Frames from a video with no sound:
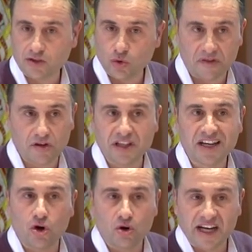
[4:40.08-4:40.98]

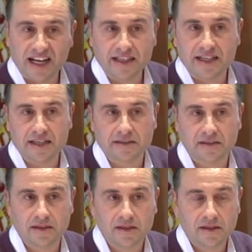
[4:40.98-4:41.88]
ideas or
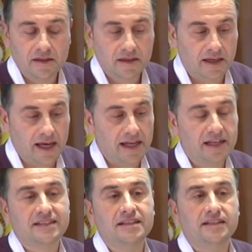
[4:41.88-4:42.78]
requests for
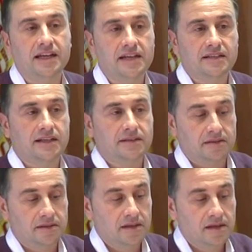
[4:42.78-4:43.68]
specific action